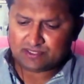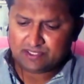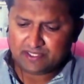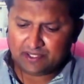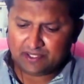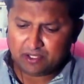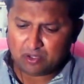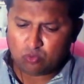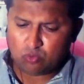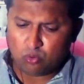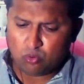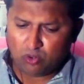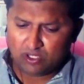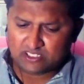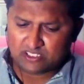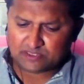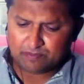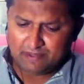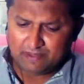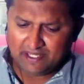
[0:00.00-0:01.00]
Here
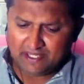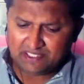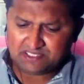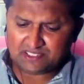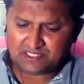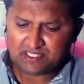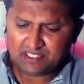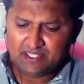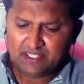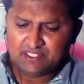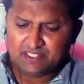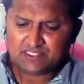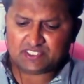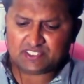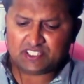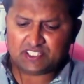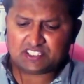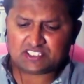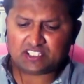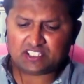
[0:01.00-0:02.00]
goals means
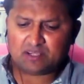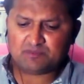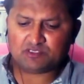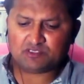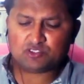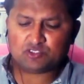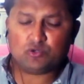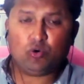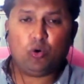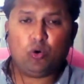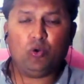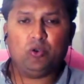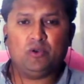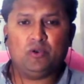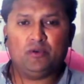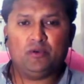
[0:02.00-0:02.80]
system's goal,